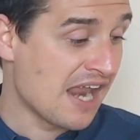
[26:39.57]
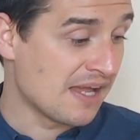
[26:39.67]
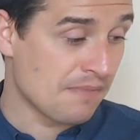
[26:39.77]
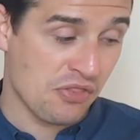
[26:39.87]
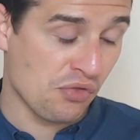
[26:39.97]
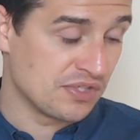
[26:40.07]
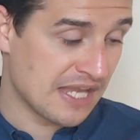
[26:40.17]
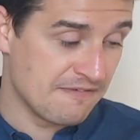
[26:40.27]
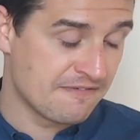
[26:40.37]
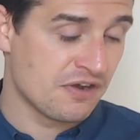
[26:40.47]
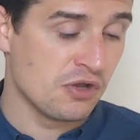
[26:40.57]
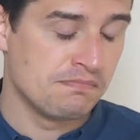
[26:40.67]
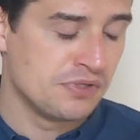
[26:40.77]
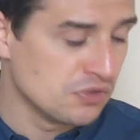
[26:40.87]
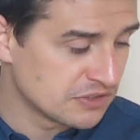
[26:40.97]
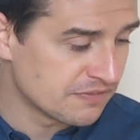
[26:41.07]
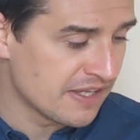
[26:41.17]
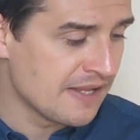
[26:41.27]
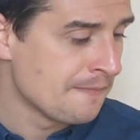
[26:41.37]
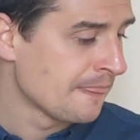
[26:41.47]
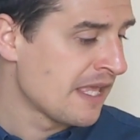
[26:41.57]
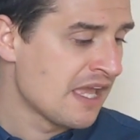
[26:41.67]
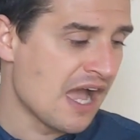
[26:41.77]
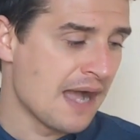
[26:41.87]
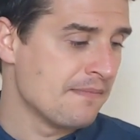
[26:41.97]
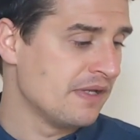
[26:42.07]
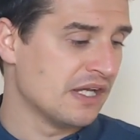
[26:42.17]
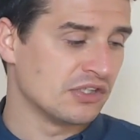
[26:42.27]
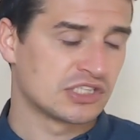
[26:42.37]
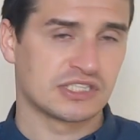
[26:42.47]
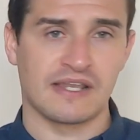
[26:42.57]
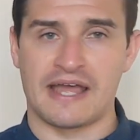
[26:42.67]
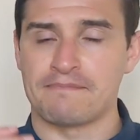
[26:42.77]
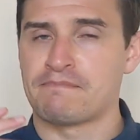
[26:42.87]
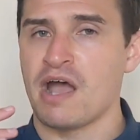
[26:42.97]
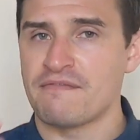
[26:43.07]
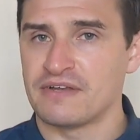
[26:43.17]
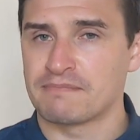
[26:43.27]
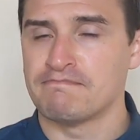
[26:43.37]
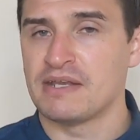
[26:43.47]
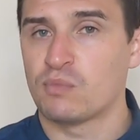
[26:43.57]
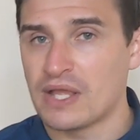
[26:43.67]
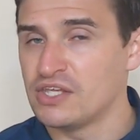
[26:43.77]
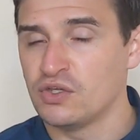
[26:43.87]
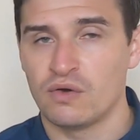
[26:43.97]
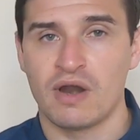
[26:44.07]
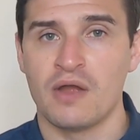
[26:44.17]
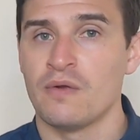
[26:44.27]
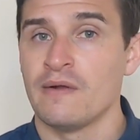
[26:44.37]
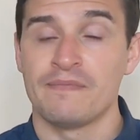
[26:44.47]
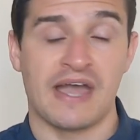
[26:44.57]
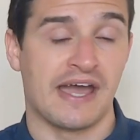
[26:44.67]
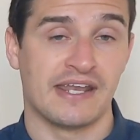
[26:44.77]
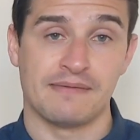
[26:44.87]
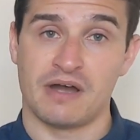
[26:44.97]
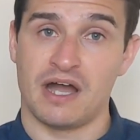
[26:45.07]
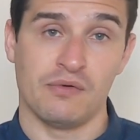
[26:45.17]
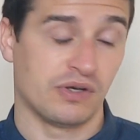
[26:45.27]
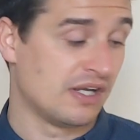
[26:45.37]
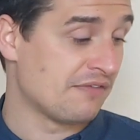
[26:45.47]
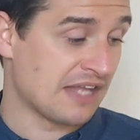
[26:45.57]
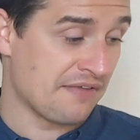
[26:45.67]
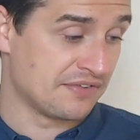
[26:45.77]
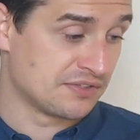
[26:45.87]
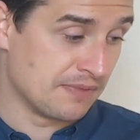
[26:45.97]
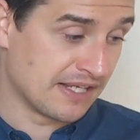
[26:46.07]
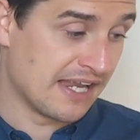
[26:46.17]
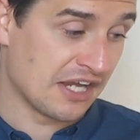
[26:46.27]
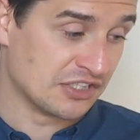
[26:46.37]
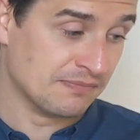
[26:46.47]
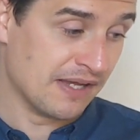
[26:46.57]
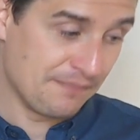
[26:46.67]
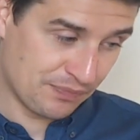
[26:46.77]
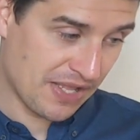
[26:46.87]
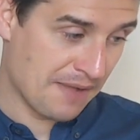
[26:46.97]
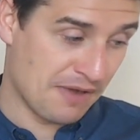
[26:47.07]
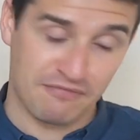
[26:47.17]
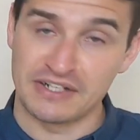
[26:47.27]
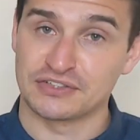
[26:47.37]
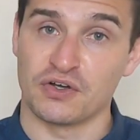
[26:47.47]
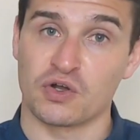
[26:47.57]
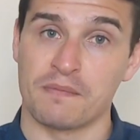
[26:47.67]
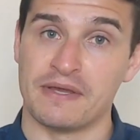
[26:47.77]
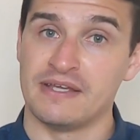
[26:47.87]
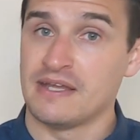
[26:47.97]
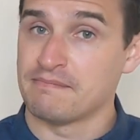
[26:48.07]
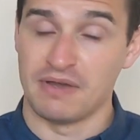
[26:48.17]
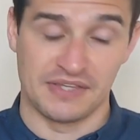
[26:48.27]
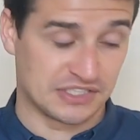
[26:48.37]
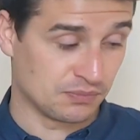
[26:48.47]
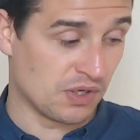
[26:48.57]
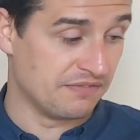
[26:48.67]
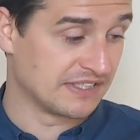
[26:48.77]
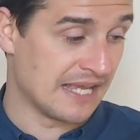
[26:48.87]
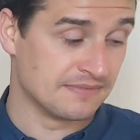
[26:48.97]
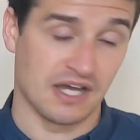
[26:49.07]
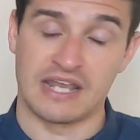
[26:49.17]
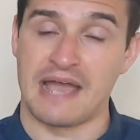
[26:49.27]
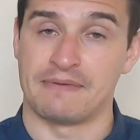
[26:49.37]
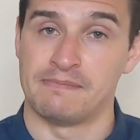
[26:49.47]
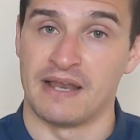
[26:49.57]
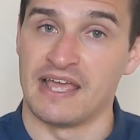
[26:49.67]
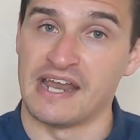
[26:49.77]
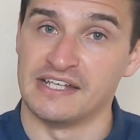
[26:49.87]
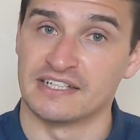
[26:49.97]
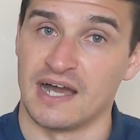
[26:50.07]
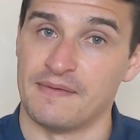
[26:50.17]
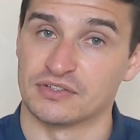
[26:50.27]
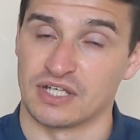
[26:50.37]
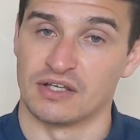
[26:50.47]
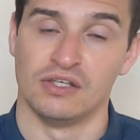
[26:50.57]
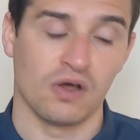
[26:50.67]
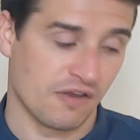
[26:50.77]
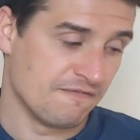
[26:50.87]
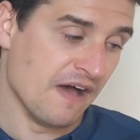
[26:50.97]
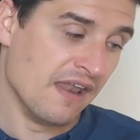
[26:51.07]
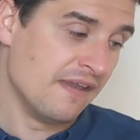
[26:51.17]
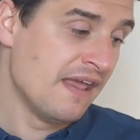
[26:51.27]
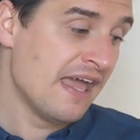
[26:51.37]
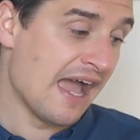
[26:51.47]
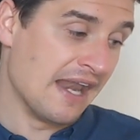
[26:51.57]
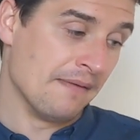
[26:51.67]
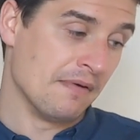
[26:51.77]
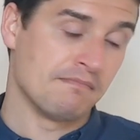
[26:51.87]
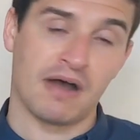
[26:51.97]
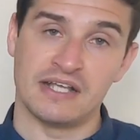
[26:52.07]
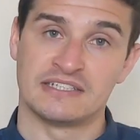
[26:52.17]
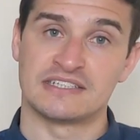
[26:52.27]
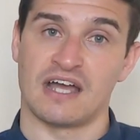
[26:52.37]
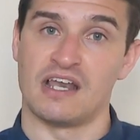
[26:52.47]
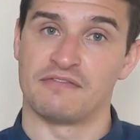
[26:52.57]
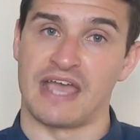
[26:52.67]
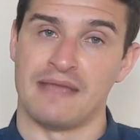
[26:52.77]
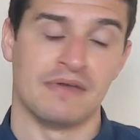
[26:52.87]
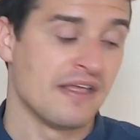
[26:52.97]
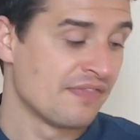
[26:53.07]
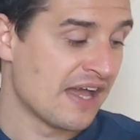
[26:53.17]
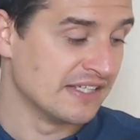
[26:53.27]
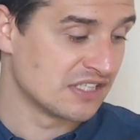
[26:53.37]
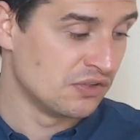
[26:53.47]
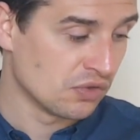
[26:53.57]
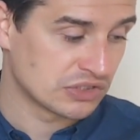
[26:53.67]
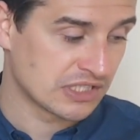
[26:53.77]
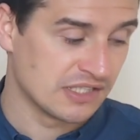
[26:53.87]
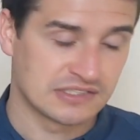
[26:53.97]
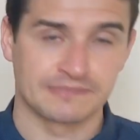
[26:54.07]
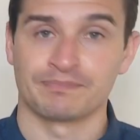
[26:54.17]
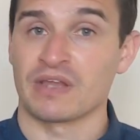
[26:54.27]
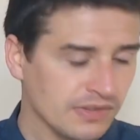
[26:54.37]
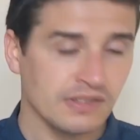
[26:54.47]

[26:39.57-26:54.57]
And I thought this game flowed beautifully, you know, that perfect midweight Euro, and I would love to have this in my collection, but my friend's got a copy, but this is one of his games that I'd happily play anytime. It was a lot of fun, and my style of game. That is Nauticus.